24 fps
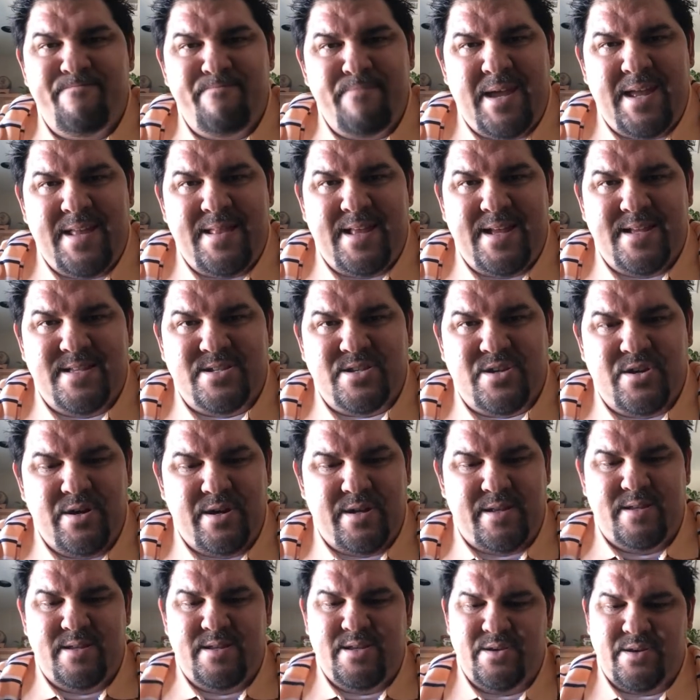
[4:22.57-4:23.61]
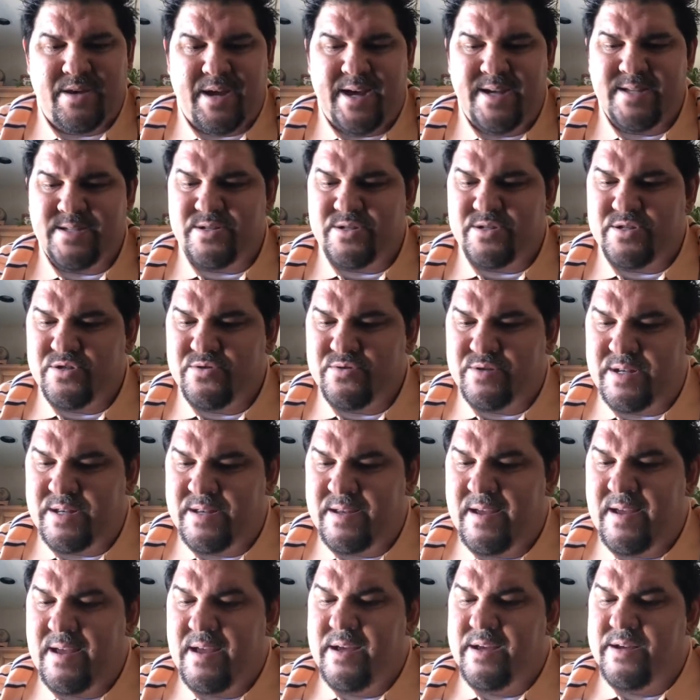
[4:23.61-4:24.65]
man, that's good. You guys are
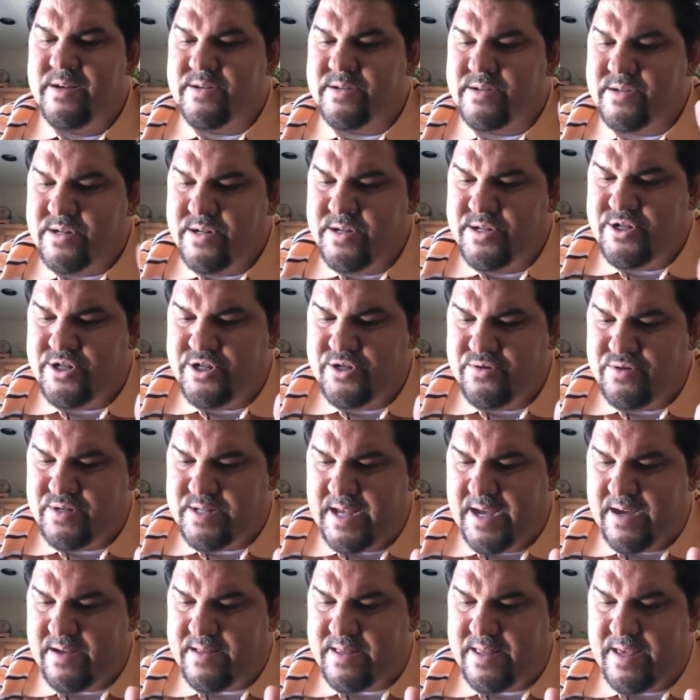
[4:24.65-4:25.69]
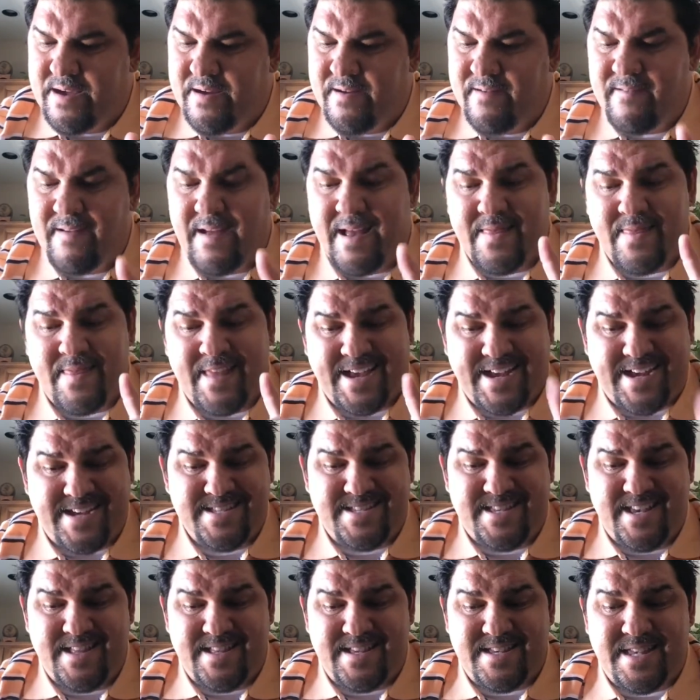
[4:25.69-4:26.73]
doing good juice out there. Like I
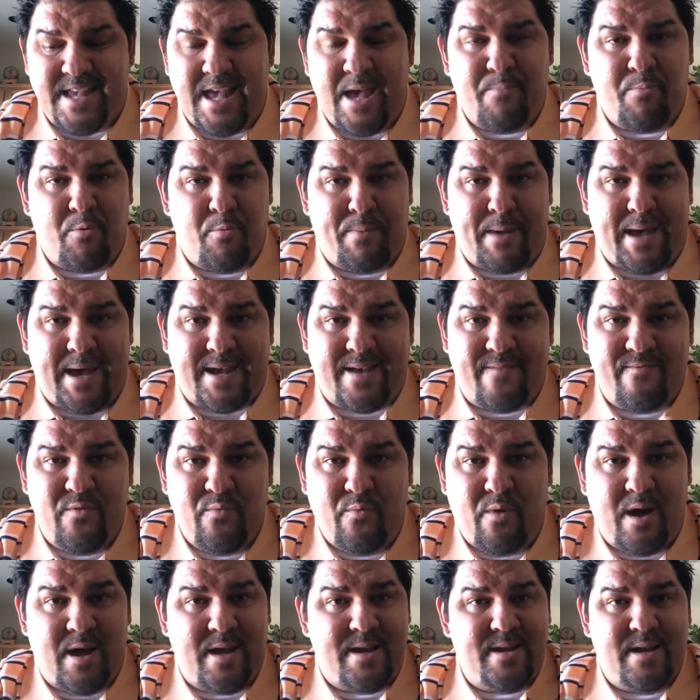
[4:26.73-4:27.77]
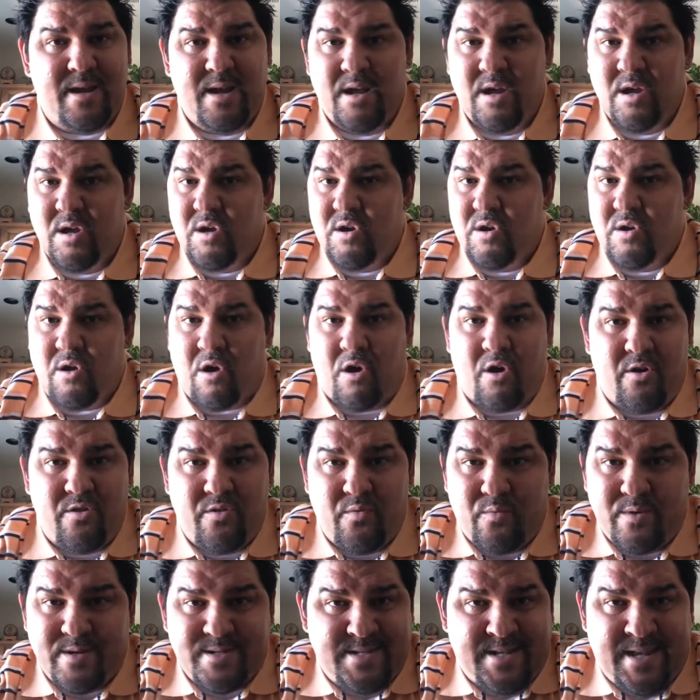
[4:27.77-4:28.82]
said, the sample pack. If you want all
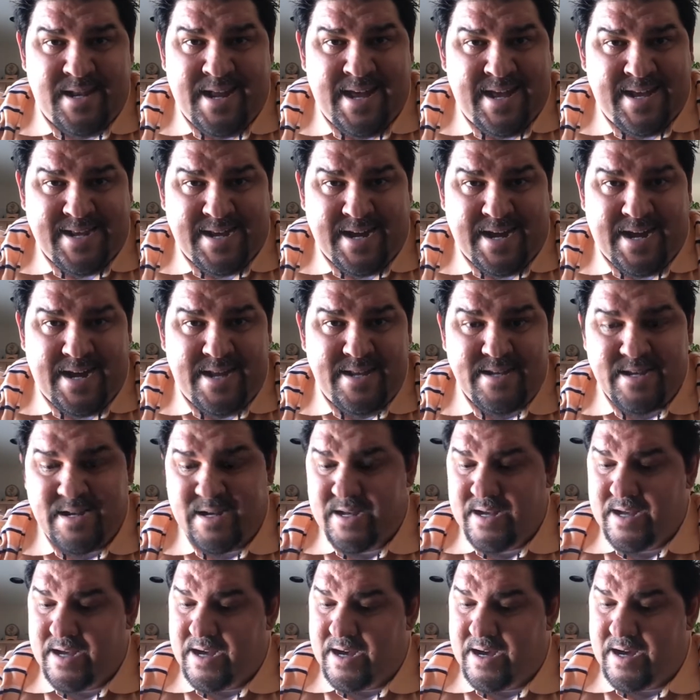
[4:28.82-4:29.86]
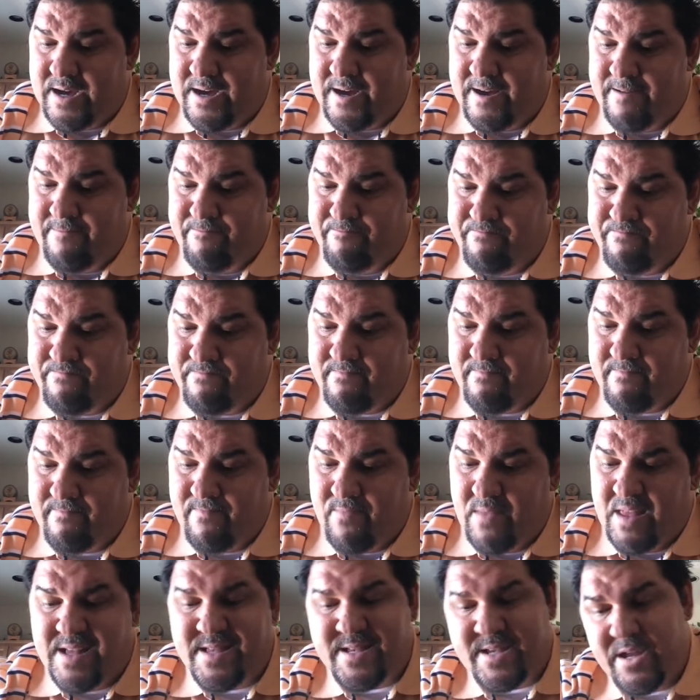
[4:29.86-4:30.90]
the ones that I got, um,
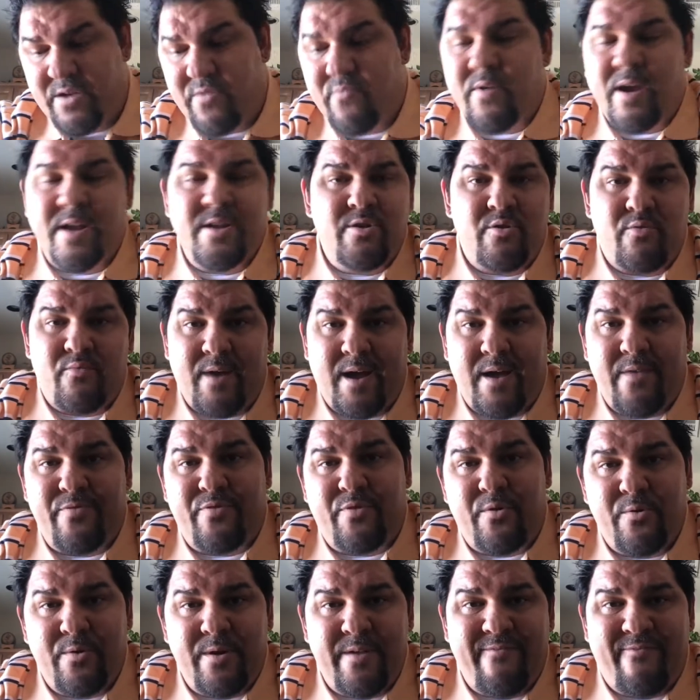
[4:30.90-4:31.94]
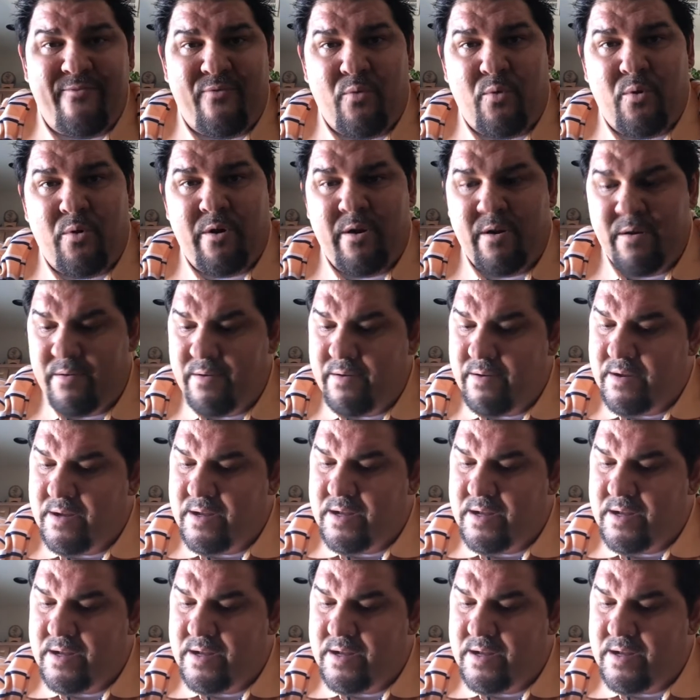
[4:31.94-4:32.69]
it's gonna run you around 34, uh,